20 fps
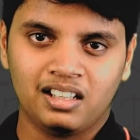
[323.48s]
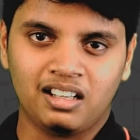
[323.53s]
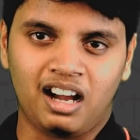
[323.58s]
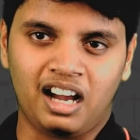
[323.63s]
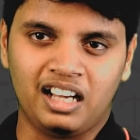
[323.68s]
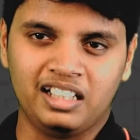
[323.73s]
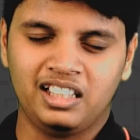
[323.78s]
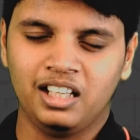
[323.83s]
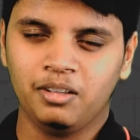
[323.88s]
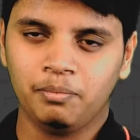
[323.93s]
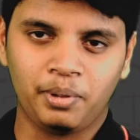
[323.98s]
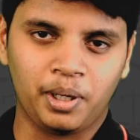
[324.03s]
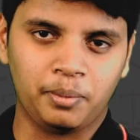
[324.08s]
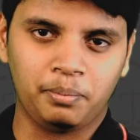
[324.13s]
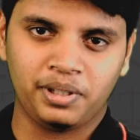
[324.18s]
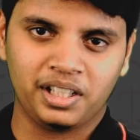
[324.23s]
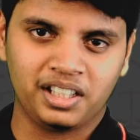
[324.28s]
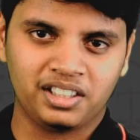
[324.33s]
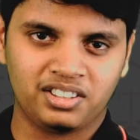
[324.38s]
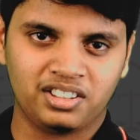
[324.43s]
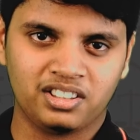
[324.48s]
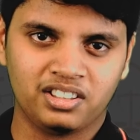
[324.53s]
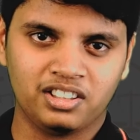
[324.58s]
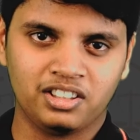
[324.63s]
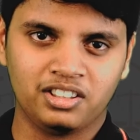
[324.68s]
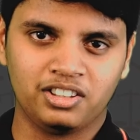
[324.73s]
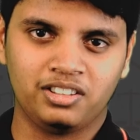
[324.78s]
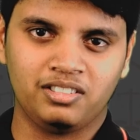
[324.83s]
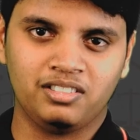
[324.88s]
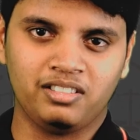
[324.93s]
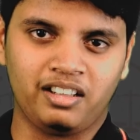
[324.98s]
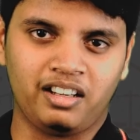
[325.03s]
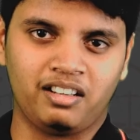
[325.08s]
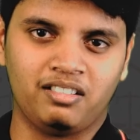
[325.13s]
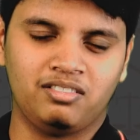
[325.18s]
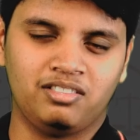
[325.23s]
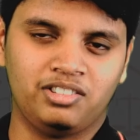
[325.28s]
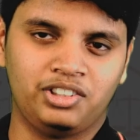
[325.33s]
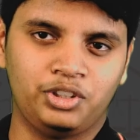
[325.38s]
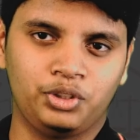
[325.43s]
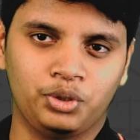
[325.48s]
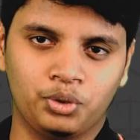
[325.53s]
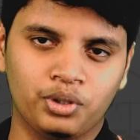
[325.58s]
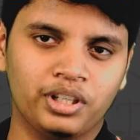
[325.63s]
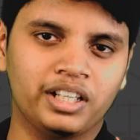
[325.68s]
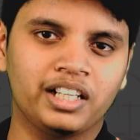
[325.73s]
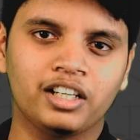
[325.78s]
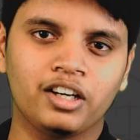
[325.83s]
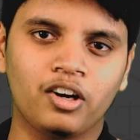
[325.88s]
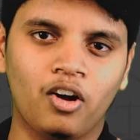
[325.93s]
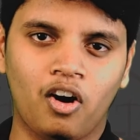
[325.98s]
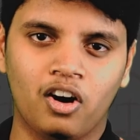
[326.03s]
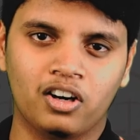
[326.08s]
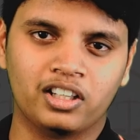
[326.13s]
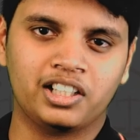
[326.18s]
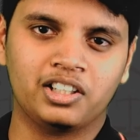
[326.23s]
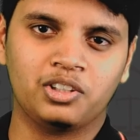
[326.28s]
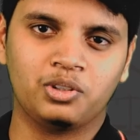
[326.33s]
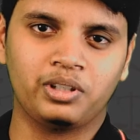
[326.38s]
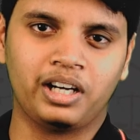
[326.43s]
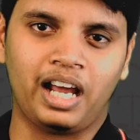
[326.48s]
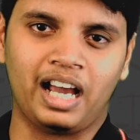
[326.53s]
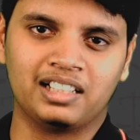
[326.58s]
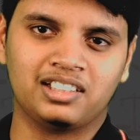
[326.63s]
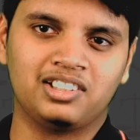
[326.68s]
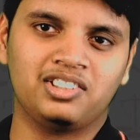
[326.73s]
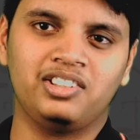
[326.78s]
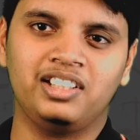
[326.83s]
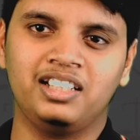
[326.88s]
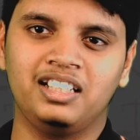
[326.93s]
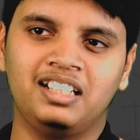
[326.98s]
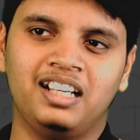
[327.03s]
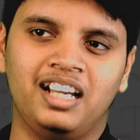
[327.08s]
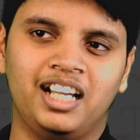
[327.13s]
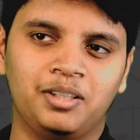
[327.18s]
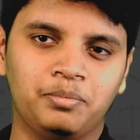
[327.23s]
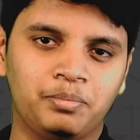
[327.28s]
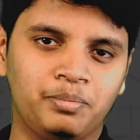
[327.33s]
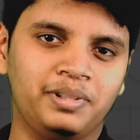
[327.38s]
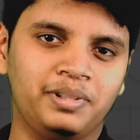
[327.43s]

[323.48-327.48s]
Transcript: I think preparation during lockdown actually helped